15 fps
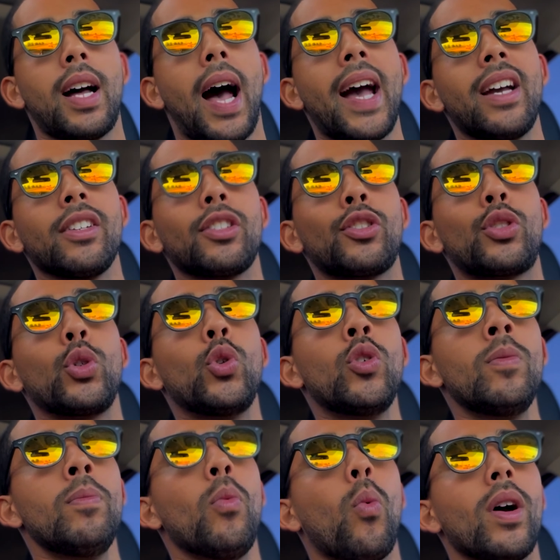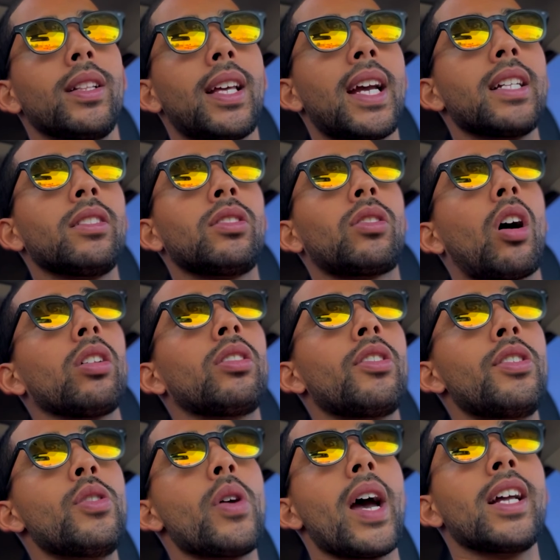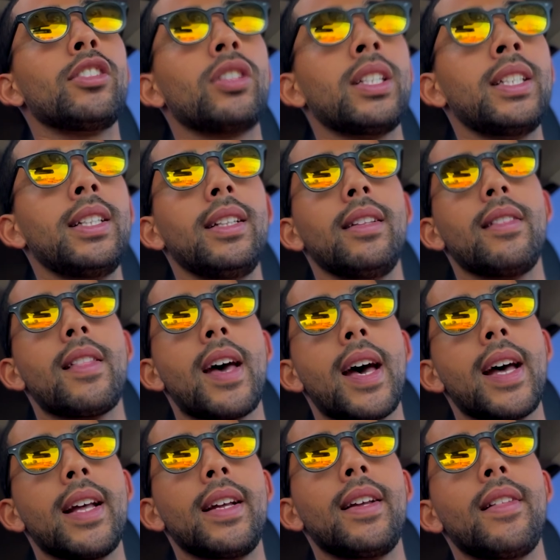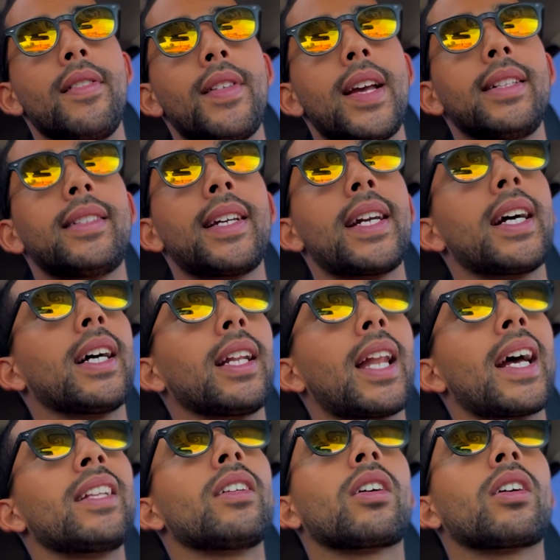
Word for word: I assume when they installed the new engine that they didn't align the